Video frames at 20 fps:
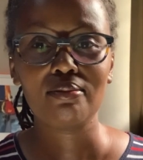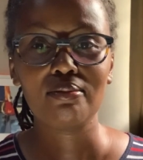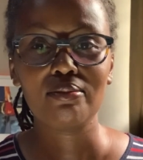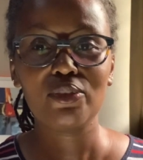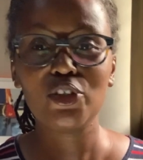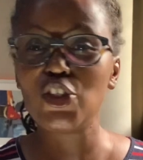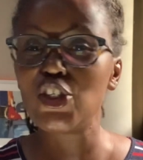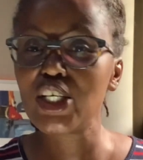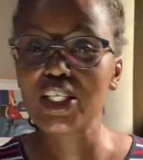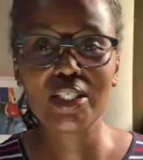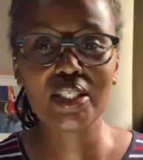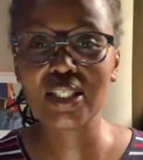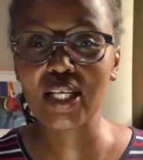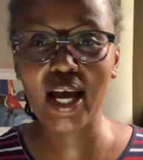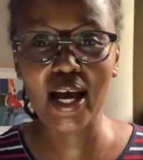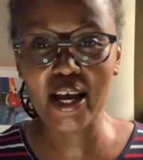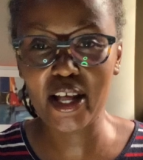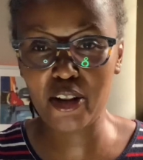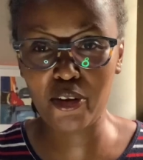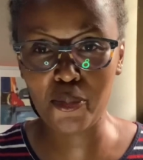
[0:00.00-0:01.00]
just a
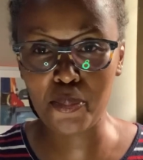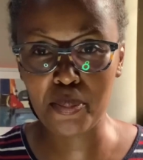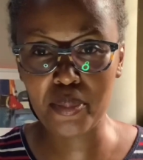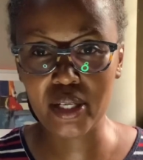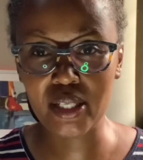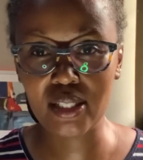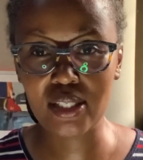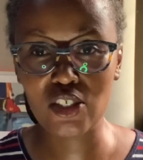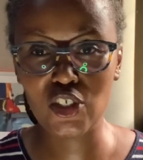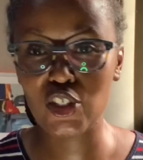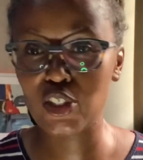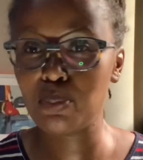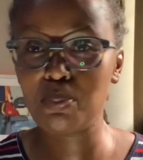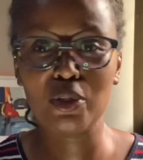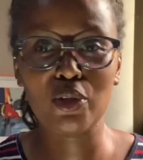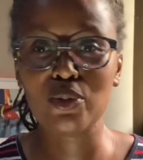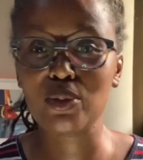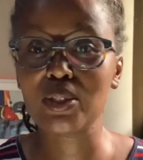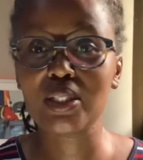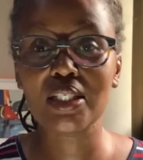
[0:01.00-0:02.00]
helmet, just
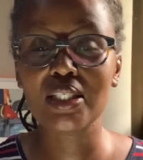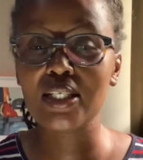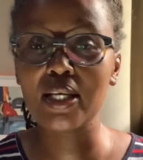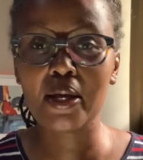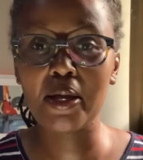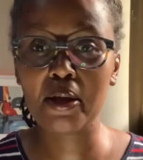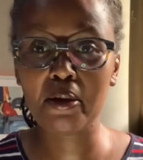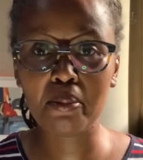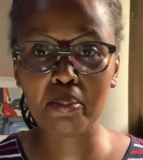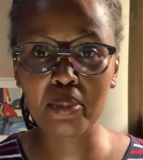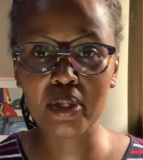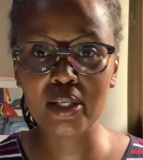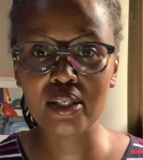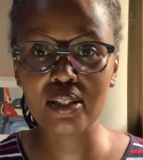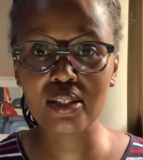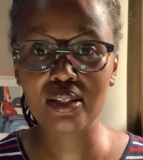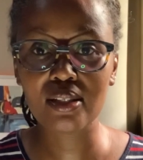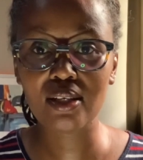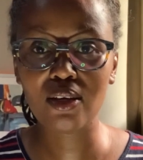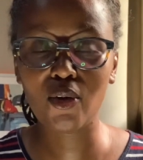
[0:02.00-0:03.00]
because it's a helmet
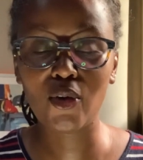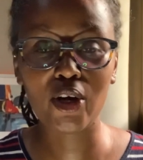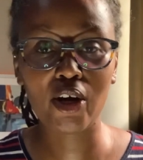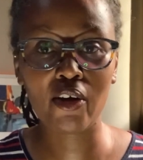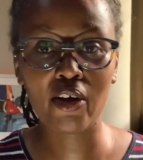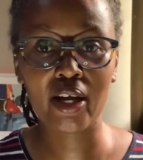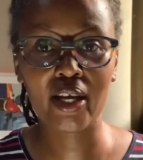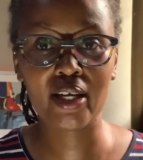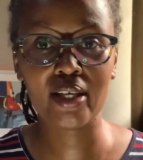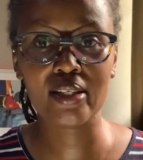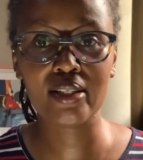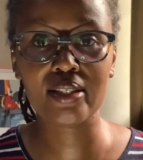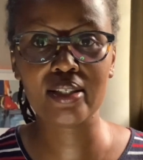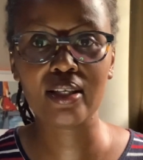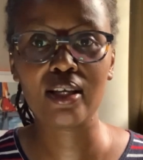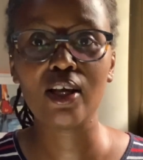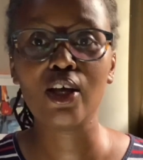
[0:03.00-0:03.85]
on our heads.